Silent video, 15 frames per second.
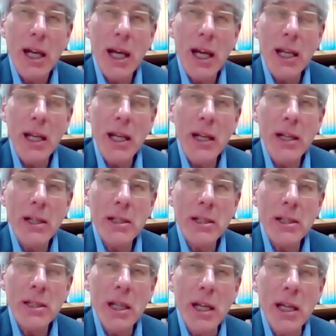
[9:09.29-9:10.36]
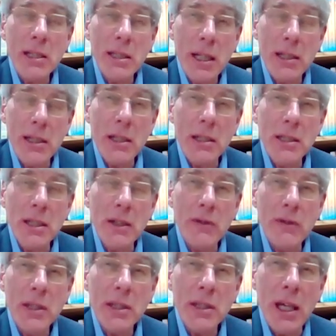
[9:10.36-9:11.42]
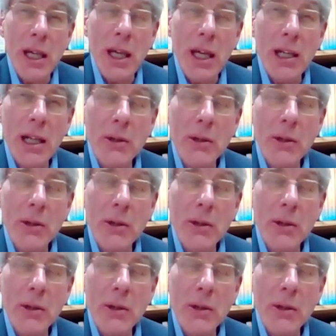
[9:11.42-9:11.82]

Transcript: and I attended a service there.